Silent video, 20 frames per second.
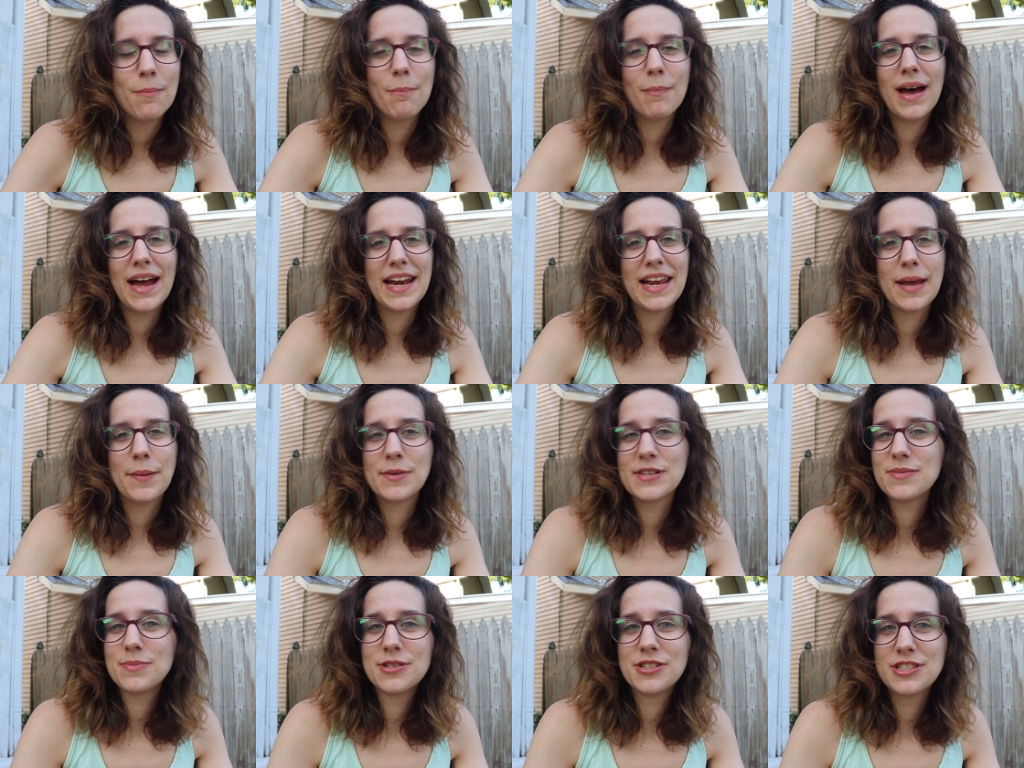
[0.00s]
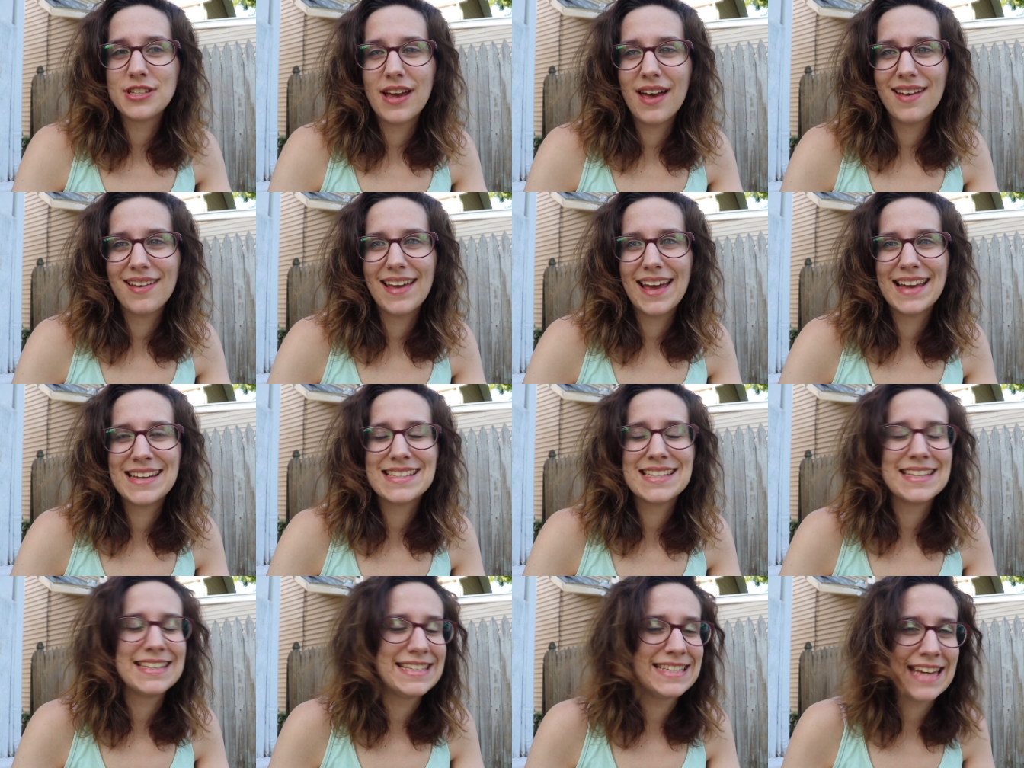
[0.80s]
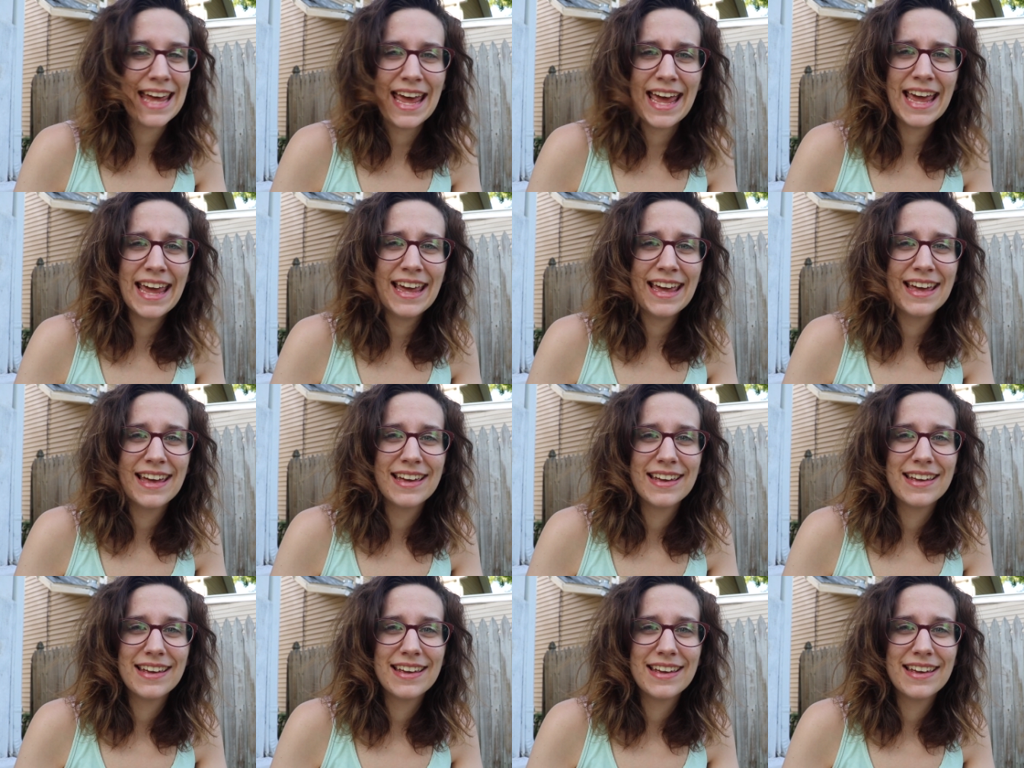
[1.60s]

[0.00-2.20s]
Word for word: My name is Michelle and today